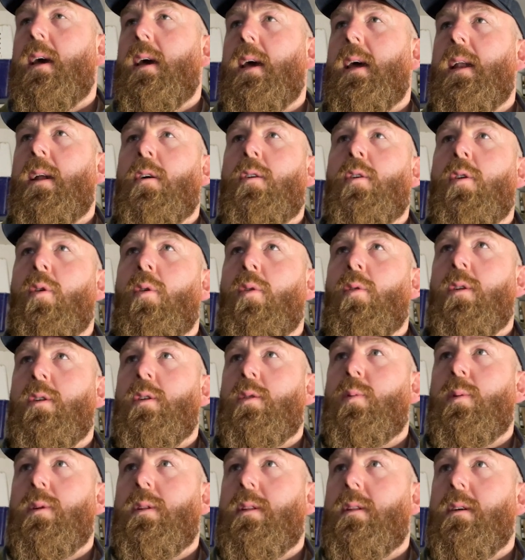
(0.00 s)
in
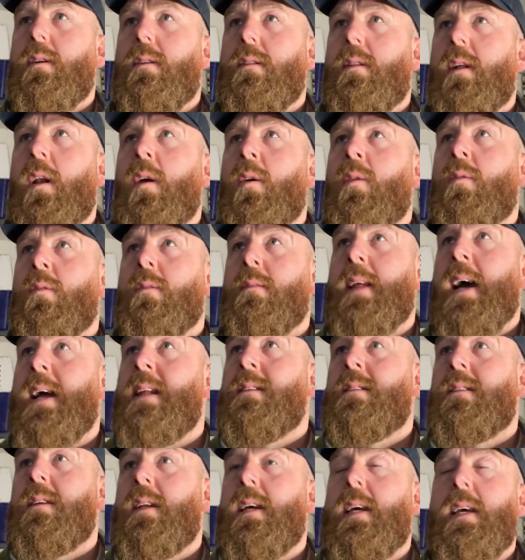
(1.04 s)
accordance with the local
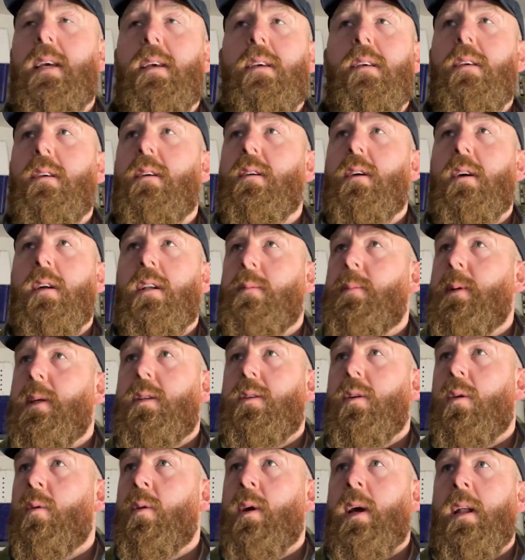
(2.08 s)
density, you're going to be
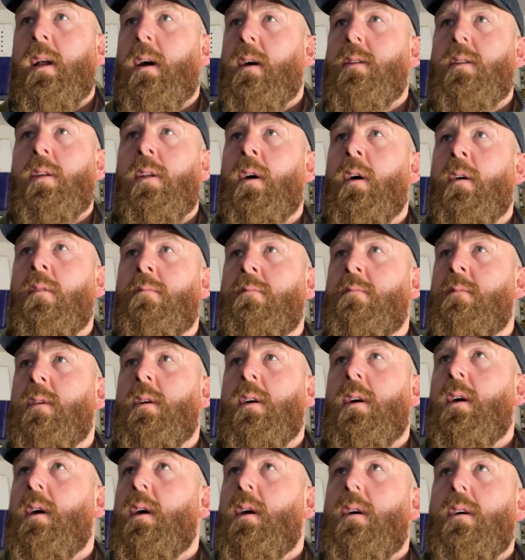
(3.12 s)
talking, I don't know,
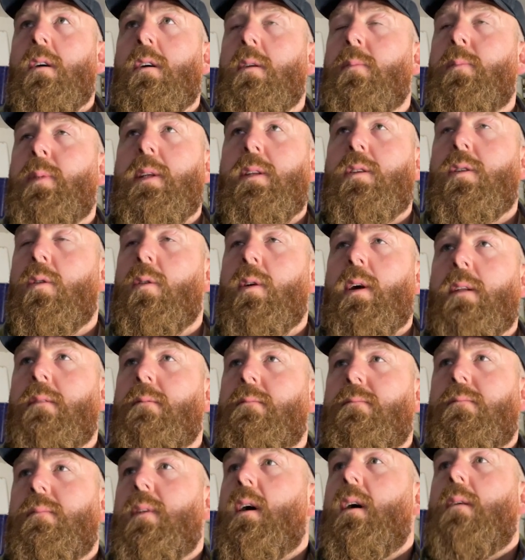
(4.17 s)
could be
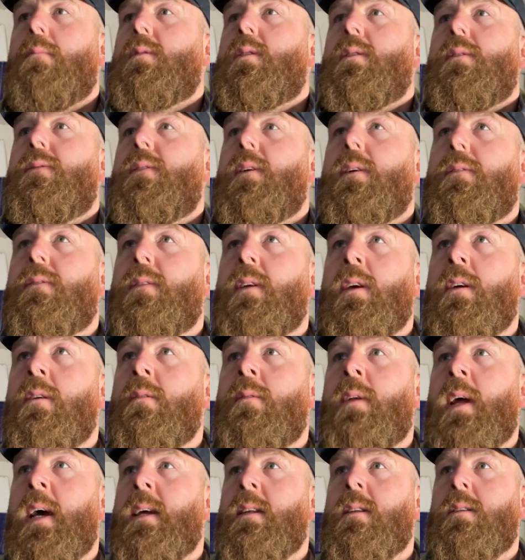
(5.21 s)
talking up to 50
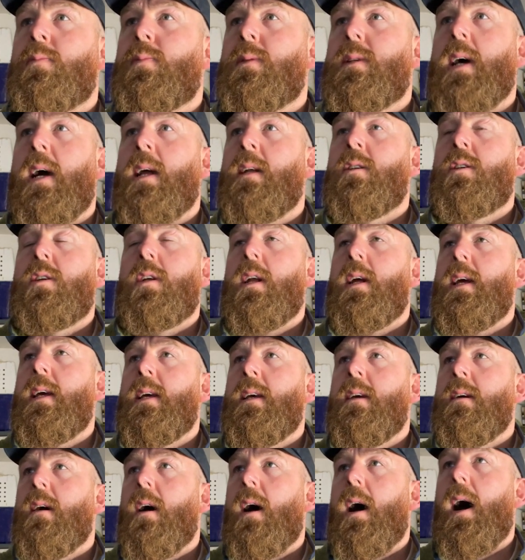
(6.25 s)
units
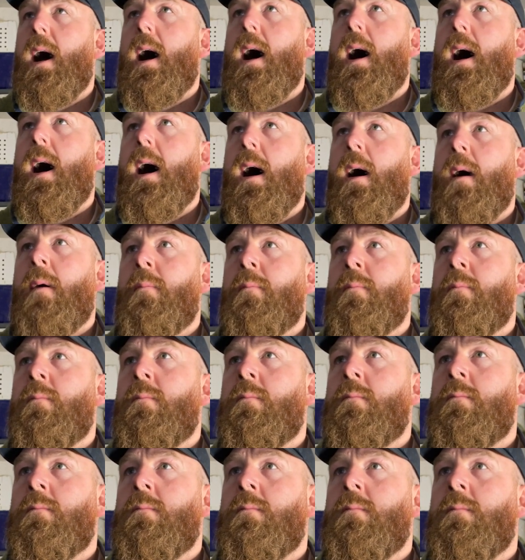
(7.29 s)
potentially,
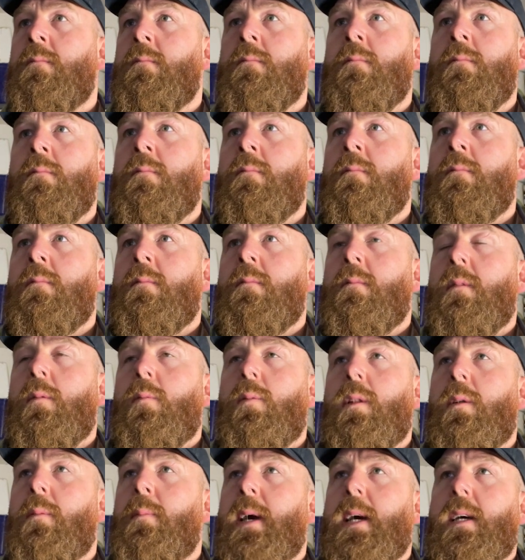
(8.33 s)

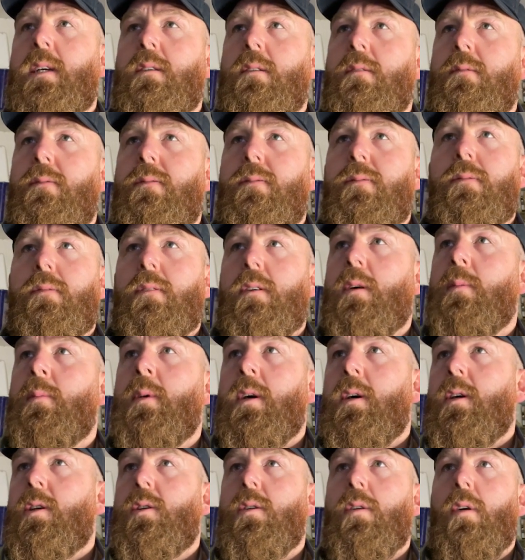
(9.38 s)
with a mix of
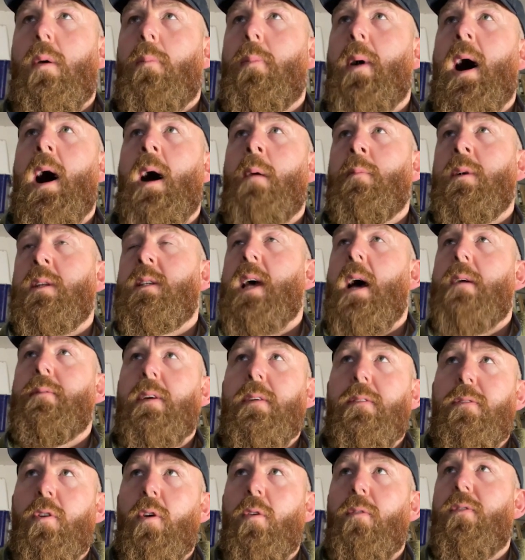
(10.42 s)
commercial, apartments,
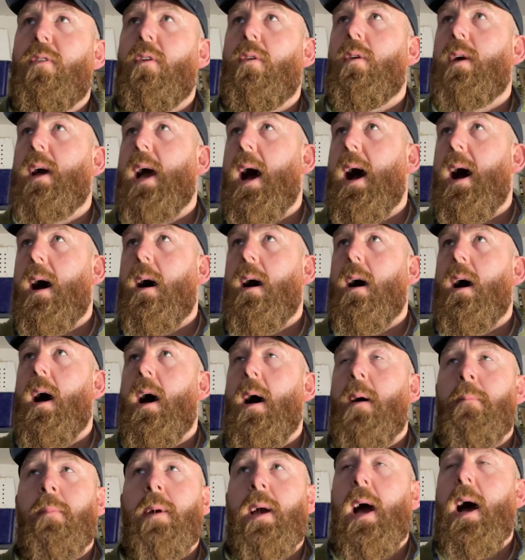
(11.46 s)
heavy footfall
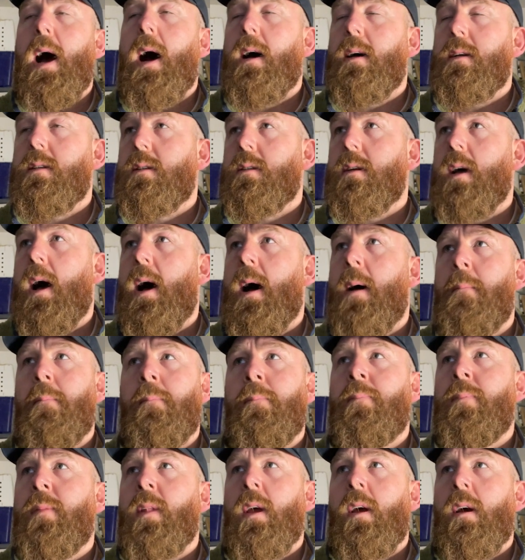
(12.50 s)
cars.
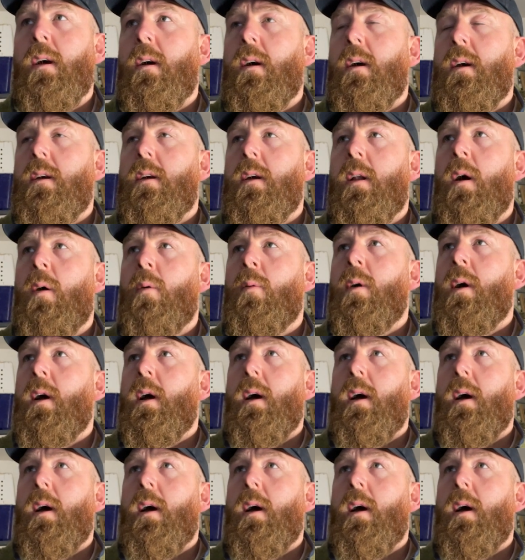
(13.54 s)
You know,